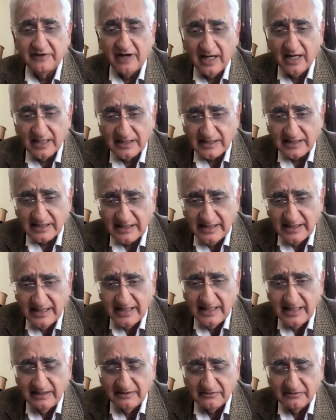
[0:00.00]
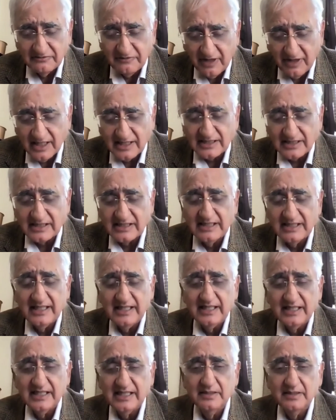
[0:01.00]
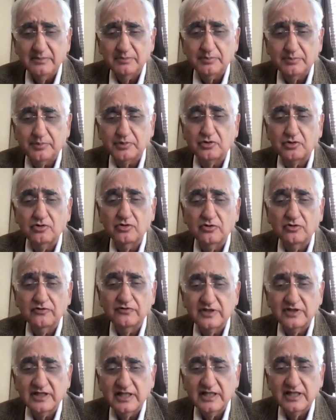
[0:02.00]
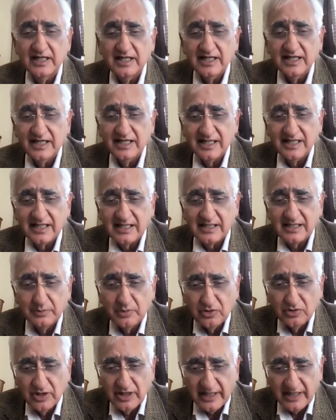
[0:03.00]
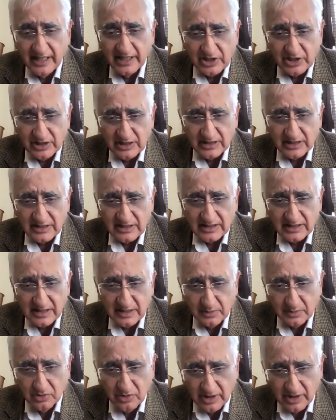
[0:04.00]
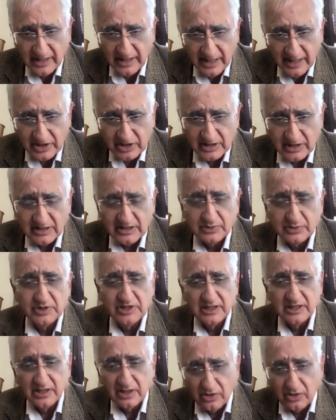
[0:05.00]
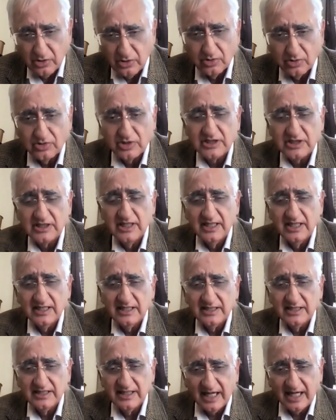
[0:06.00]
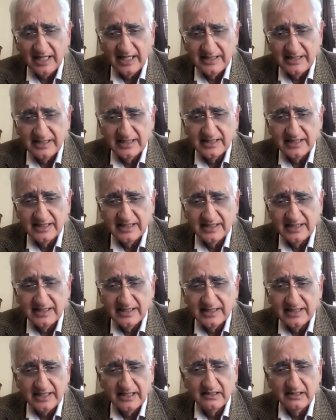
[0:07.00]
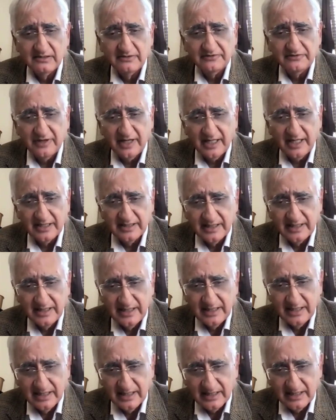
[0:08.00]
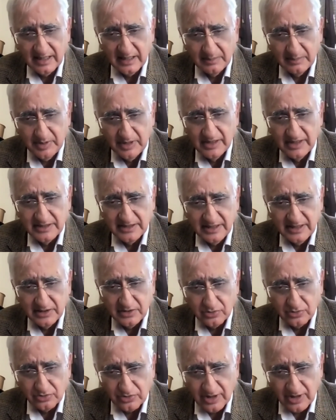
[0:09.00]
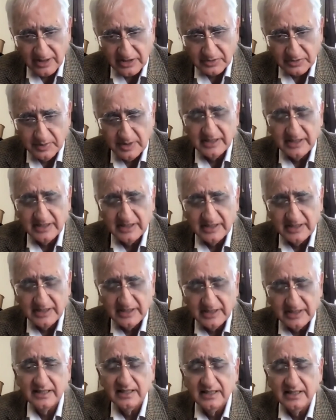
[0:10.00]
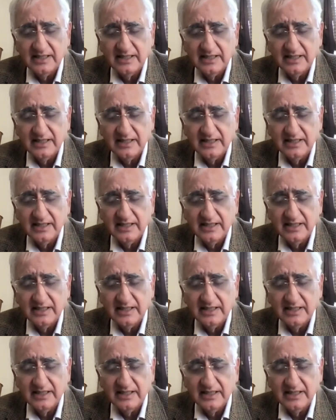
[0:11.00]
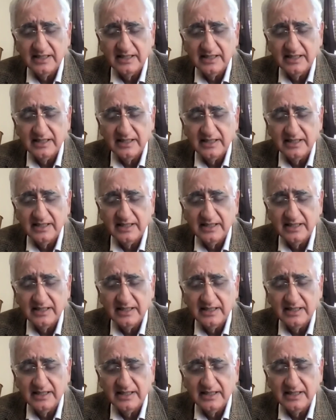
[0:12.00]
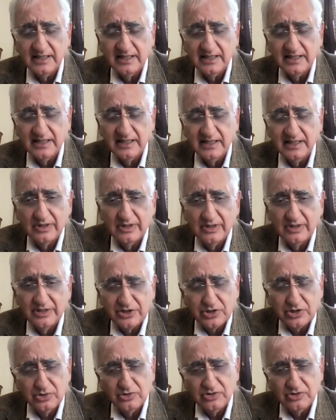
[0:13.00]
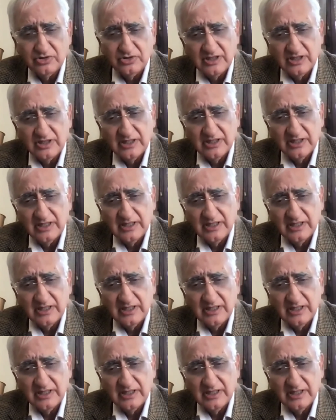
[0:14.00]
vastly improved communications, which includes the idea itself and the ability to transmit that idea. I think those are all issues.